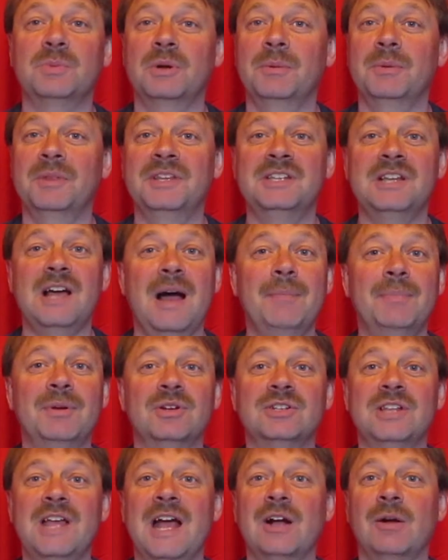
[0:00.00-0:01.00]
put them in the top of
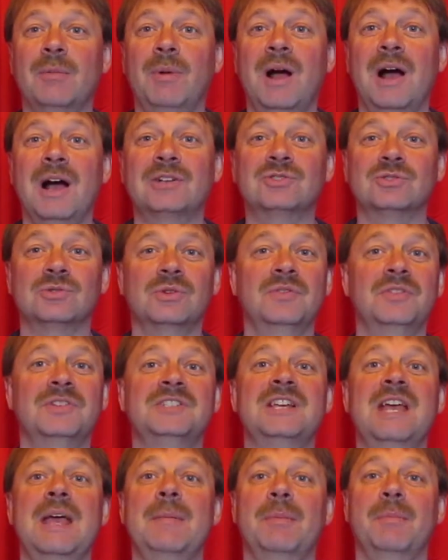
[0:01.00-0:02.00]
your tackle box, or
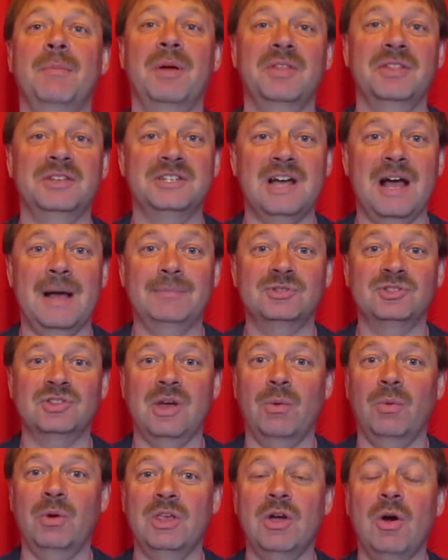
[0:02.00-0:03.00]
even tape them on the top, so
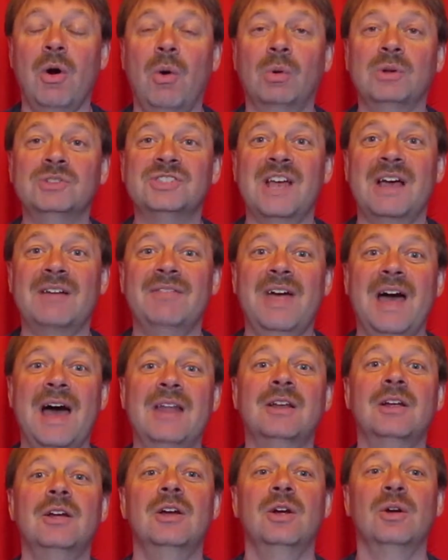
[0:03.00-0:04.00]
that way you always have
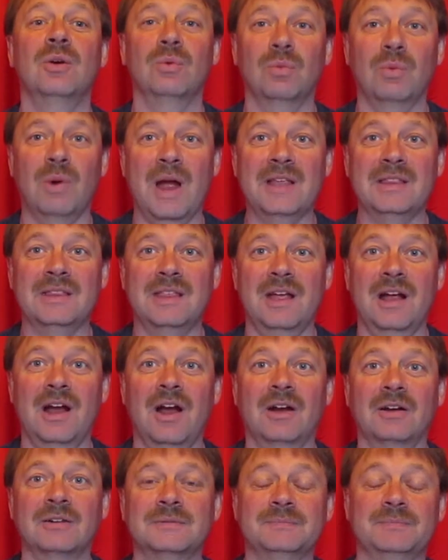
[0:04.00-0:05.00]
that right
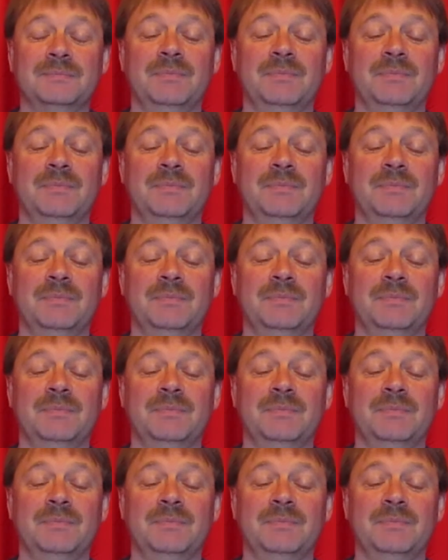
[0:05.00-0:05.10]
there.